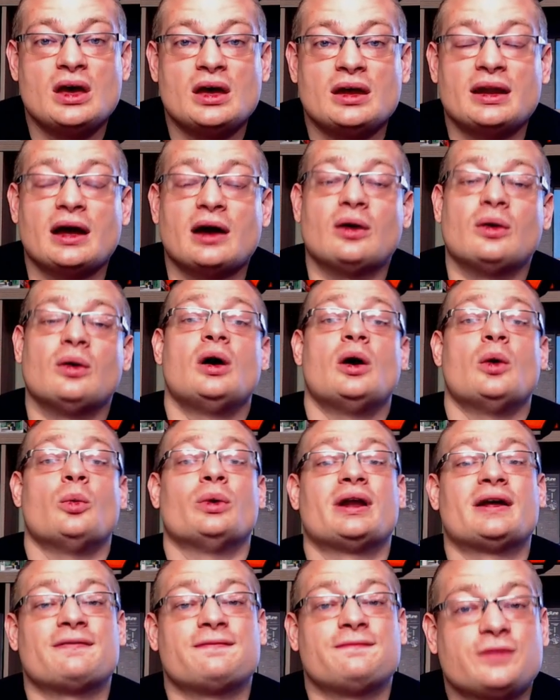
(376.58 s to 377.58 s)
Now,
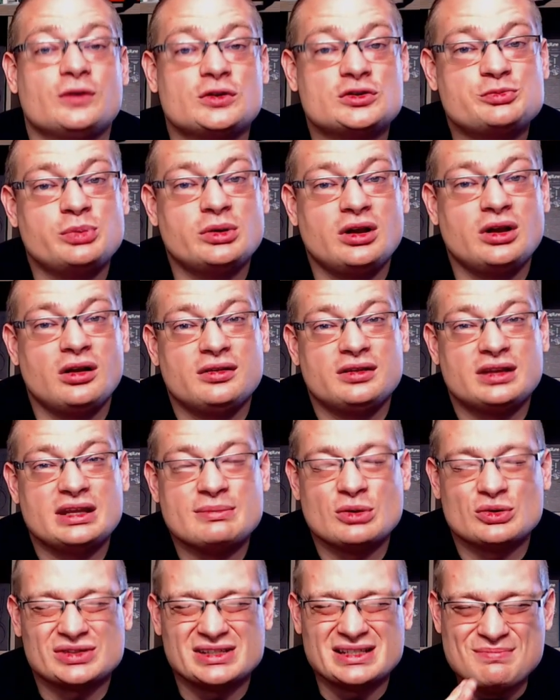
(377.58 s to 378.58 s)
when I first put it on, the
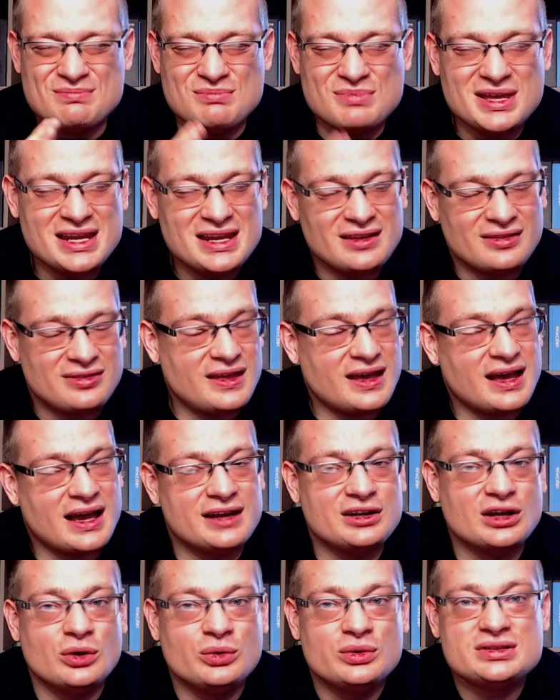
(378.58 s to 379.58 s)
most immediate thing I
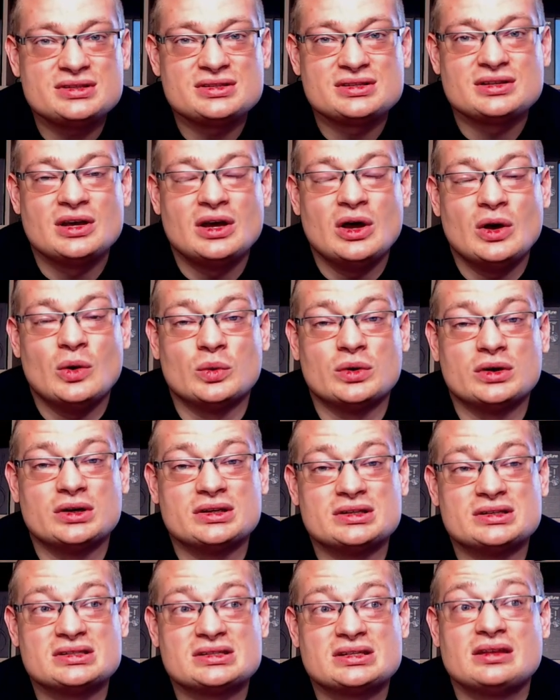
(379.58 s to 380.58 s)
noticed
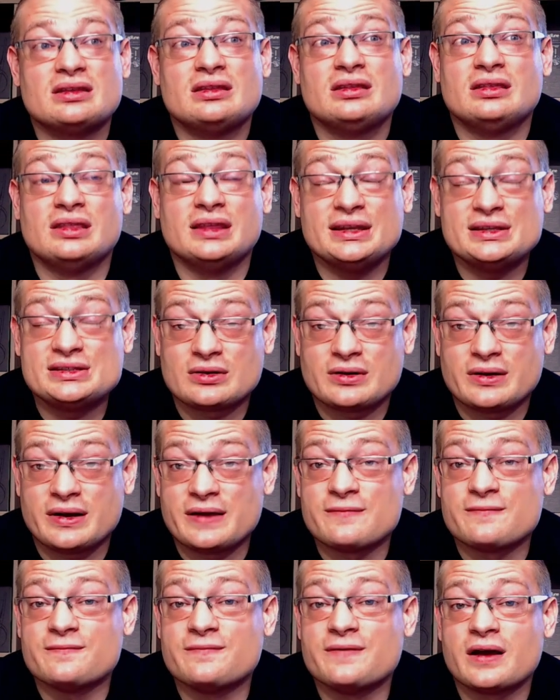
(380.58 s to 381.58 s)
was these are a
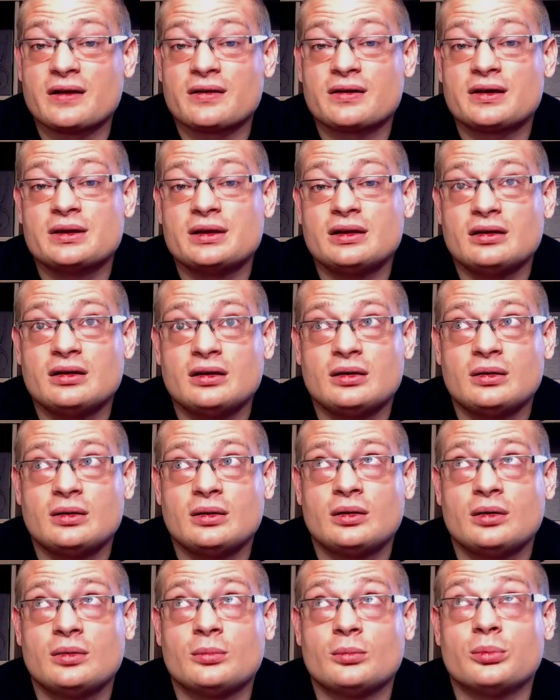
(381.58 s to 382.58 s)
very
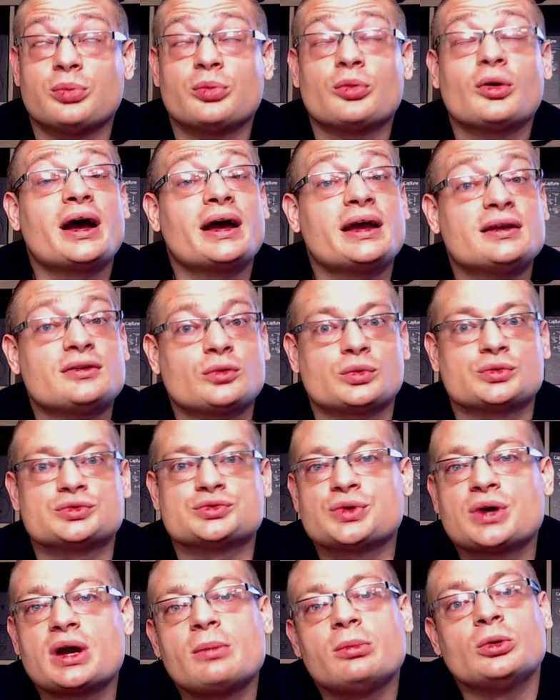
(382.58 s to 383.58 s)
bright or
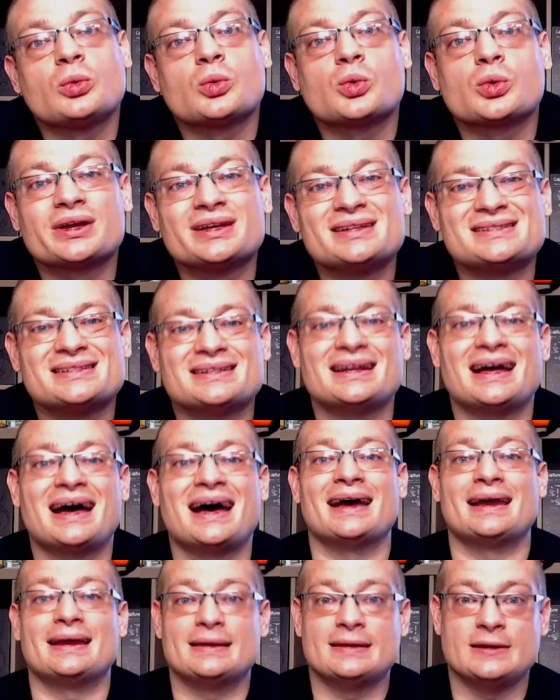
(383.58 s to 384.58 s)
treble-oriented
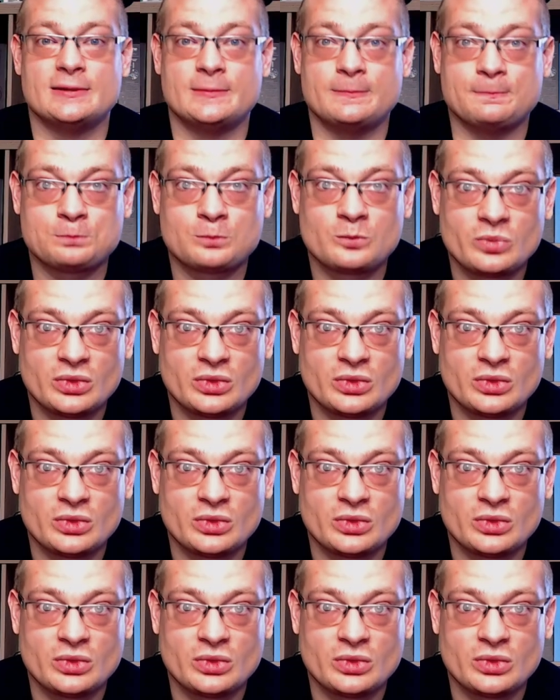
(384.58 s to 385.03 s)
IEM.